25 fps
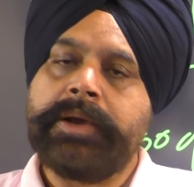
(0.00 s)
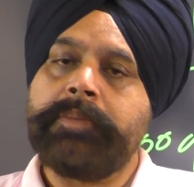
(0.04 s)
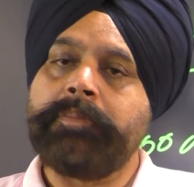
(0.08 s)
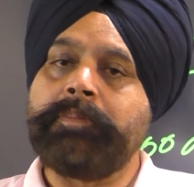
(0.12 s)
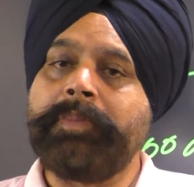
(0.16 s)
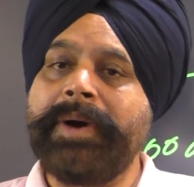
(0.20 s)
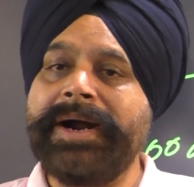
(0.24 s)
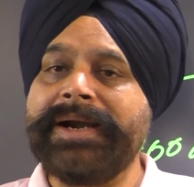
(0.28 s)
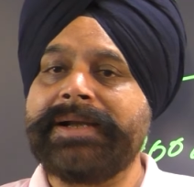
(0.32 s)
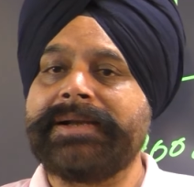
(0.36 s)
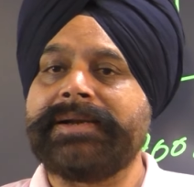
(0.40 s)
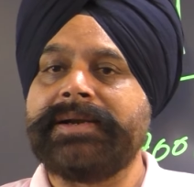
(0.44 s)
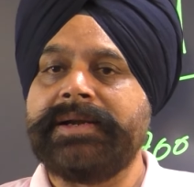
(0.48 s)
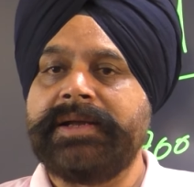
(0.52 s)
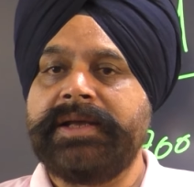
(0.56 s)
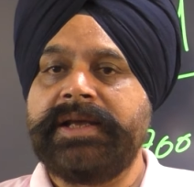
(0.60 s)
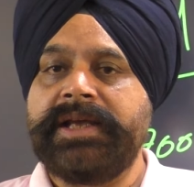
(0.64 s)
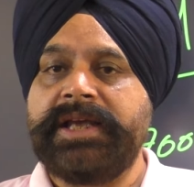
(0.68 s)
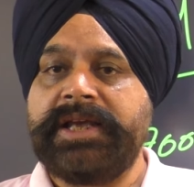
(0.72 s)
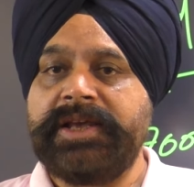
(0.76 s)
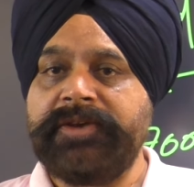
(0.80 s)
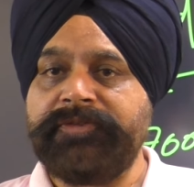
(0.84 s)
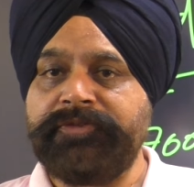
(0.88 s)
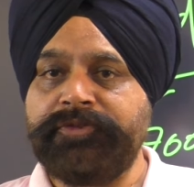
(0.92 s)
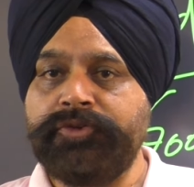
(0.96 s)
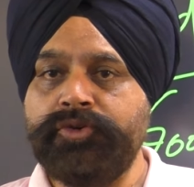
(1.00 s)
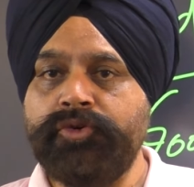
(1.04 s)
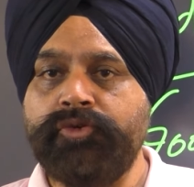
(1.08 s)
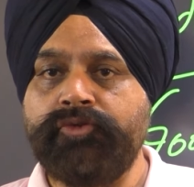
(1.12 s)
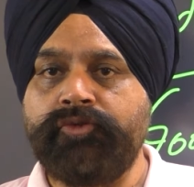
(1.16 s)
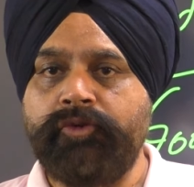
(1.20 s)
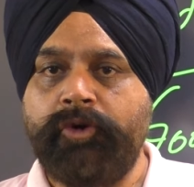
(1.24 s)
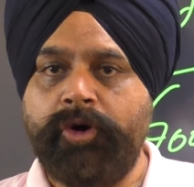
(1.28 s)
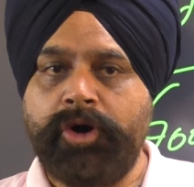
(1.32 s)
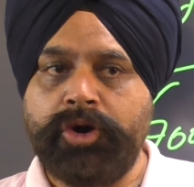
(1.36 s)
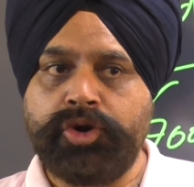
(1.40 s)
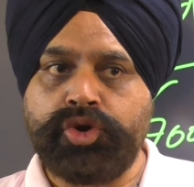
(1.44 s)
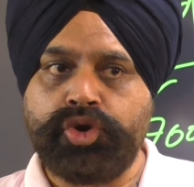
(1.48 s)
But if you
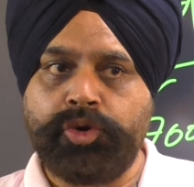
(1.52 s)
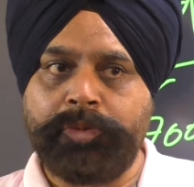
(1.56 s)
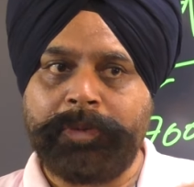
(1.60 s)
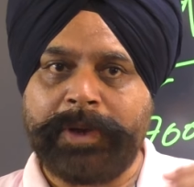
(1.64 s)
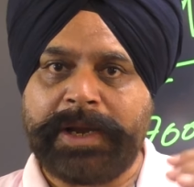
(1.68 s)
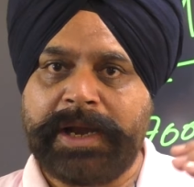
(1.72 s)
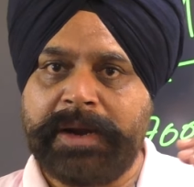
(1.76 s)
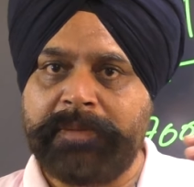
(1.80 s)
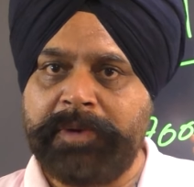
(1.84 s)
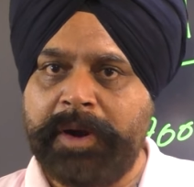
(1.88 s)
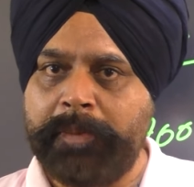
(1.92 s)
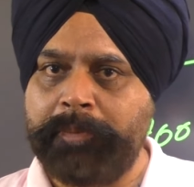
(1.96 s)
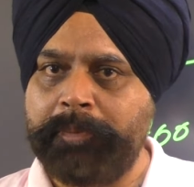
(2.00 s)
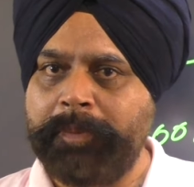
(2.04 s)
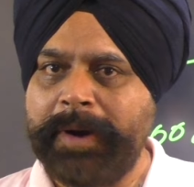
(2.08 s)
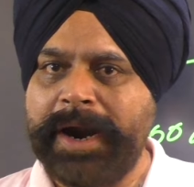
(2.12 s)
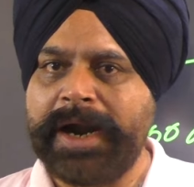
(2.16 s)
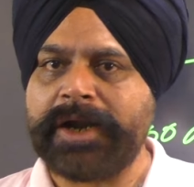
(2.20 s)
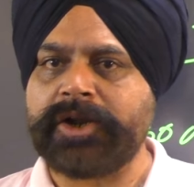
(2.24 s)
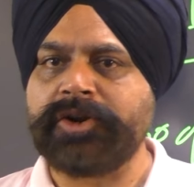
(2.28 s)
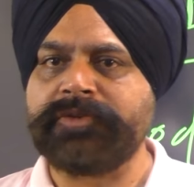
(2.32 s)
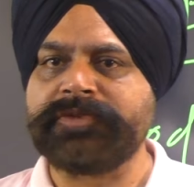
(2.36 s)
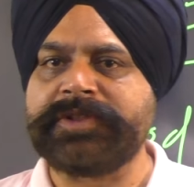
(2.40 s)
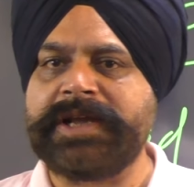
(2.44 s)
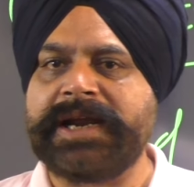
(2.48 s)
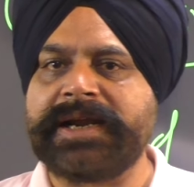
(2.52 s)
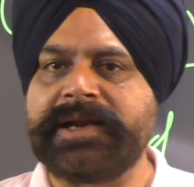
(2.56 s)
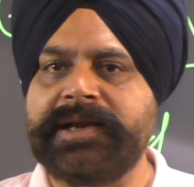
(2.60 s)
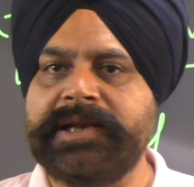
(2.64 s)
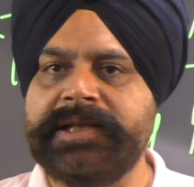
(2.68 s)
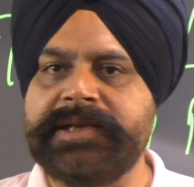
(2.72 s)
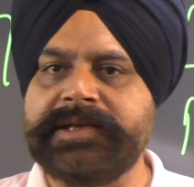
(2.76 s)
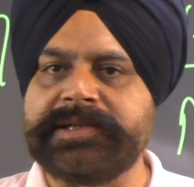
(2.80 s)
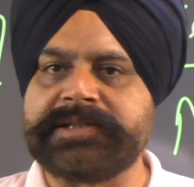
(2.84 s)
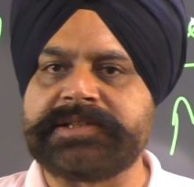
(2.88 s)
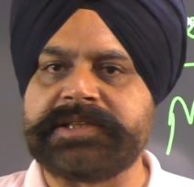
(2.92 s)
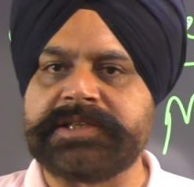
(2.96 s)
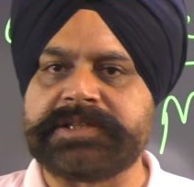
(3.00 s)
want to become a part of that
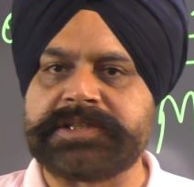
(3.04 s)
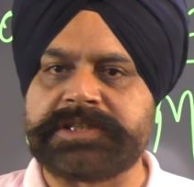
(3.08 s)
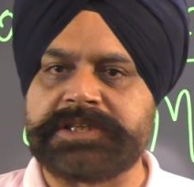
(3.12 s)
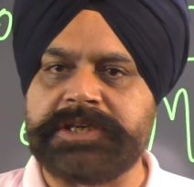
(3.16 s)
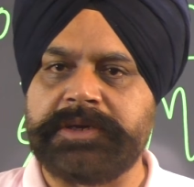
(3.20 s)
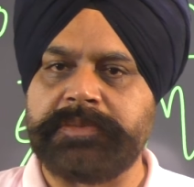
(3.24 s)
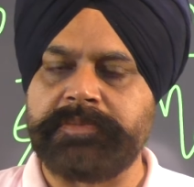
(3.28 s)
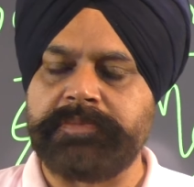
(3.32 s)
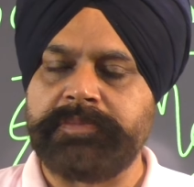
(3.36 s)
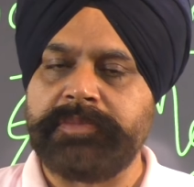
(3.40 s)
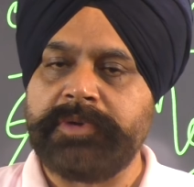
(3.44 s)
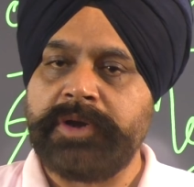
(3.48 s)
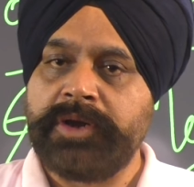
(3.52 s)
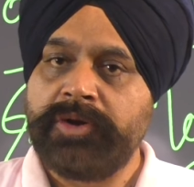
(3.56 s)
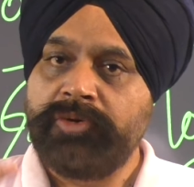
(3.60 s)
legal system,